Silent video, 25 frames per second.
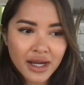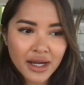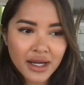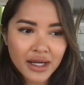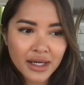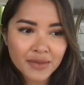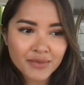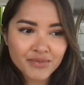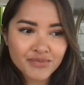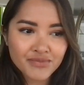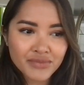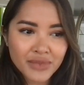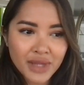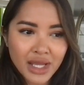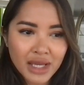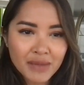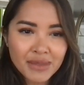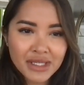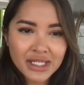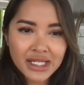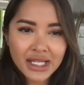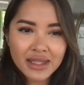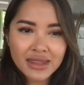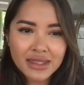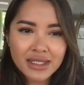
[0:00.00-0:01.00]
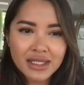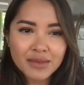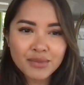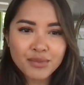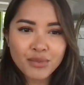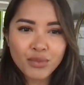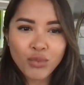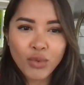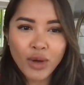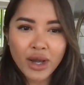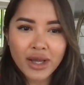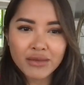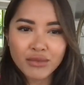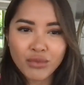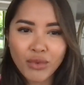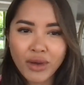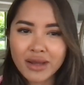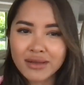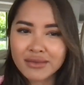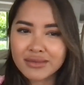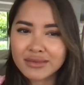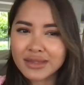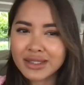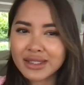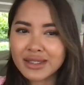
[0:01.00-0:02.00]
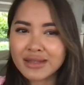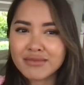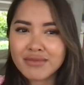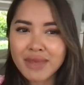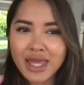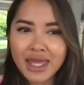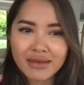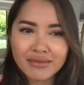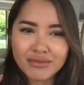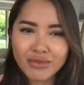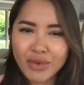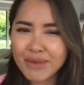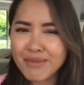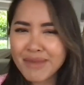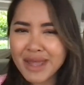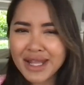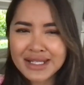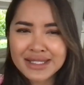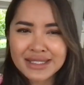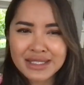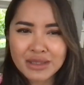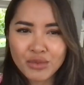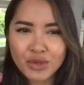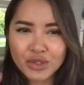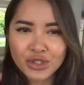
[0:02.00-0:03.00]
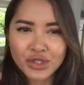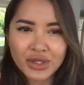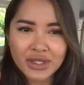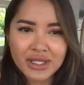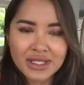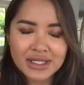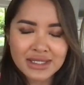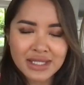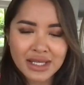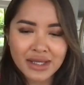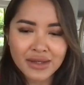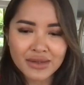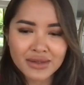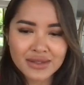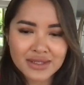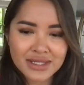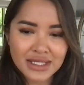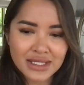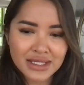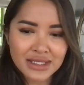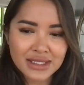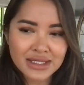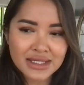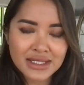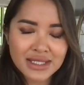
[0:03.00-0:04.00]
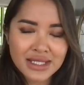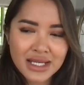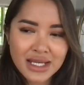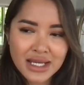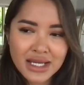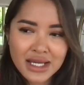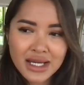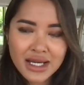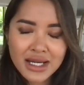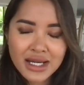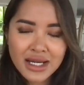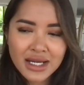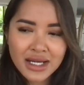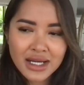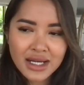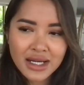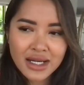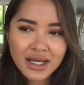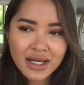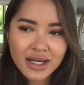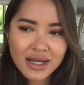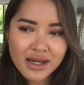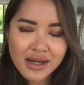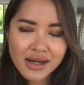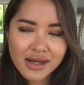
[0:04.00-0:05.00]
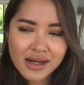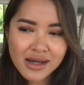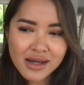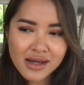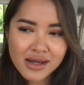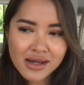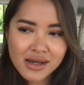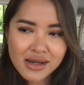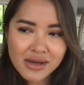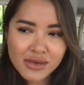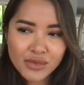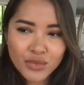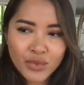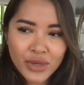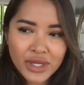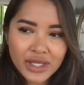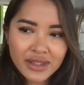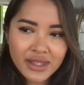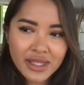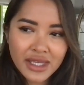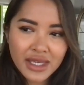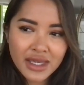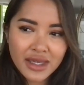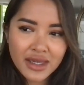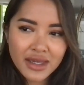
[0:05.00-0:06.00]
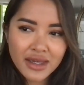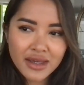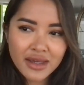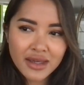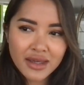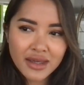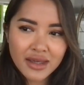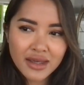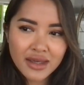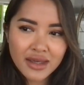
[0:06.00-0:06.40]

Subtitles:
I mean, I think what makes someone good at sales is really